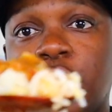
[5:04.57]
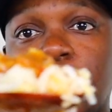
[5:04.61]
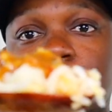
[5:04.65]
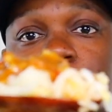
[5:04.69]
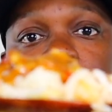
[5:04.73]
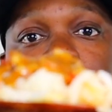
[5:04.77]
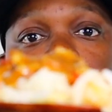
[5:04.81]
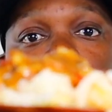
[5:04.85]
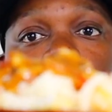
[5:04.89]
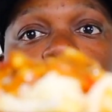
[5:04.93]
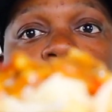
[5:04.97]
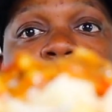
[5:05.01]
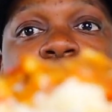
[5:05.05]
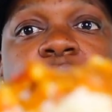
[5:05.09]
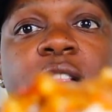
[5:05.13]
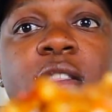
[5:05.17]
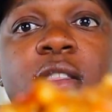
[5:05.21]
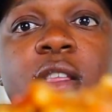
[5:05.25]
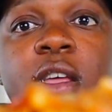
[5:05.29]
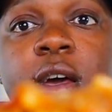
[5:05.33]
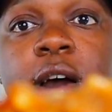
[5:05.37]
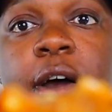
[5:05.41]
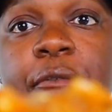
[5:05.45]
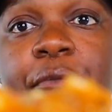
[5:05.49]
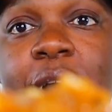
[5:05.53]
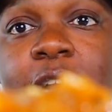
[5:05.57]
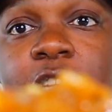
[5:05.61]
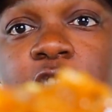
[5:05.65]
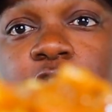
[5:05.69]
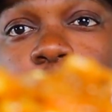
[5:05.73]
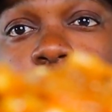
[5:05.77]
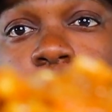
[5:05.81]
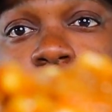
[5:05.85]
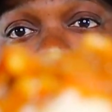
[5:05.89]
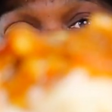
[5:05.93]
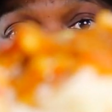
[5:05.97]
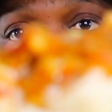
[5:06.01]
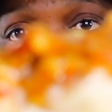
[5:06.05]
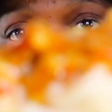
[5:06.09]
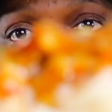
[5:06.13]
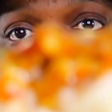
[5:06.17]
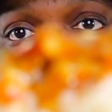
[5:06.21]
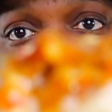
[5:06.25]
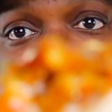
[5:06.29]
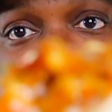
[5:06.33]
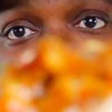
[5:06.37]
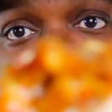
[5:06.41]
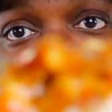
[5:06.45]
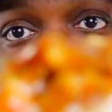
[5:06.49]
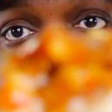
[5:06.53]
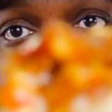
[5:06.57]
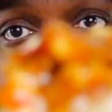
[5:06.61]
cuz right there. If I show you this rice and